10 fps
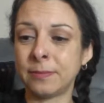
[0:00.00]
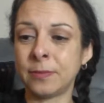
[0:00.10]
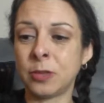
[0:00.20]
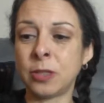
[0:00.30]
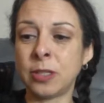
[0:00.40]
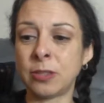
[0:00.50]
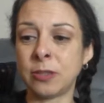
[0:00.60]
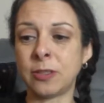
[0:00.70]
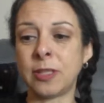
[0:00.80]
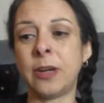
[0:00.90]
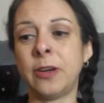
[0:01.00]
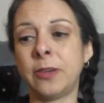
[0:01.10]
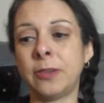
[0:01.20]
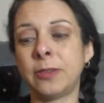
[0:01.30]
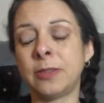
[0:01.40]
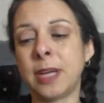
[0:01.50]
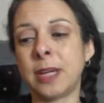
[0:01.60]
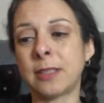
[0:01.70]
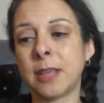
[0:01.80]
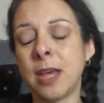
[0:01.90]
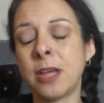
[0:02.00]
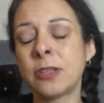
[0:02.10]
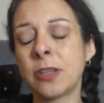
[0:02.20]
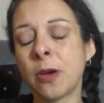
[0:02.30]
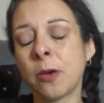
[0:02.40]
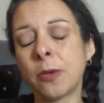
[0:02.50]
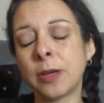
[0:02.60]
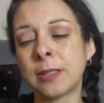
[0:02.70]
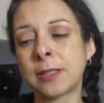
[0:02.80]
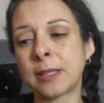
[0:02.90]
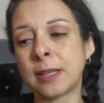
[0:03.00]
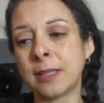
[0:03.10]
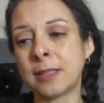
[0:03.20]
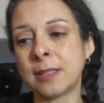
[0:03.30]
traditional tarot decks. So it's